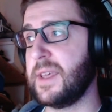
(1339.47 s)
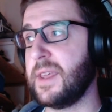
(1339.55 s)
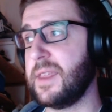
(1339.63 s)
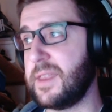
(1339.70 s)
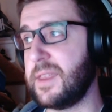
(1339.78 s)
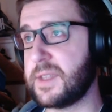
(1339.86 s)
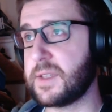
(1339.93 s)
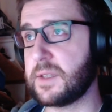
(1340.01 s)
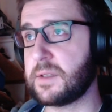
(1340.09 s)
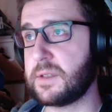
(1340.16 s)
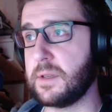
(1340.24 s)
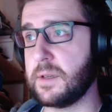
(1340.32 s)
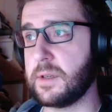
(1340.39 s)
This
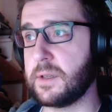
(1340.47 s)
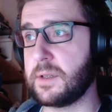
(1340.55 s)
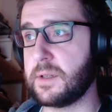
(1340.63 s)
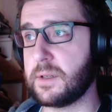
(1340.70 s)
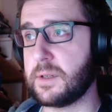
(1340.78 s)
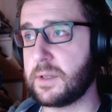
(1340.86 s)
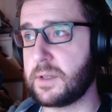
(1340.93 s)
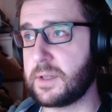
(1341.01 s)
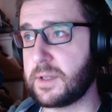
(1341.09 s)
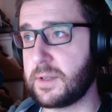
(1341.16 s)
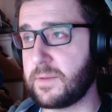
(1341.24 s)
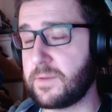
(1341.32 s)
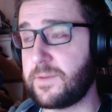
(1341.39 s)
is the
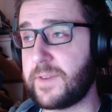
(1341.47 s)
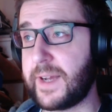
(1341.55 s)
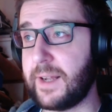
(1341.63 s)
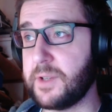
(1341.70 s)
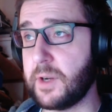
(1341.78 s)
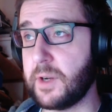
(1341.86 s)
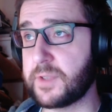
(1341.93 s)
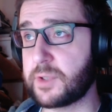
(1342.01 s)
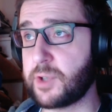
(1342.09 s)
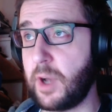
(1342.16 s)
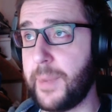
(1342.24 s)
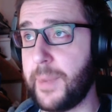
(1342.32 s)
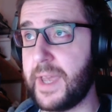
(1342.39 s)
value of the
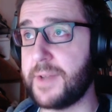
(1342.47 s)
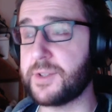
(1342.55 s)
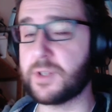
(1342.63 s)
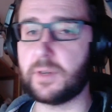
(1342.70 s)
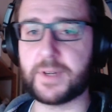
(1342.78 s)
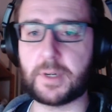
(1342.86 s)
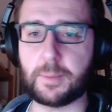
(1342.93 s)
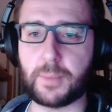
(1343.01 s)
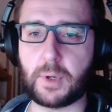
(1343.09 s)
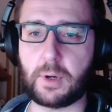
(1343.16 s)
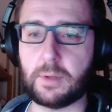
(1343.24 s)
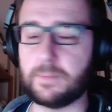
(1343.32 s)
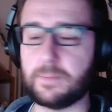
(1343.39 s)
top edge of our ball.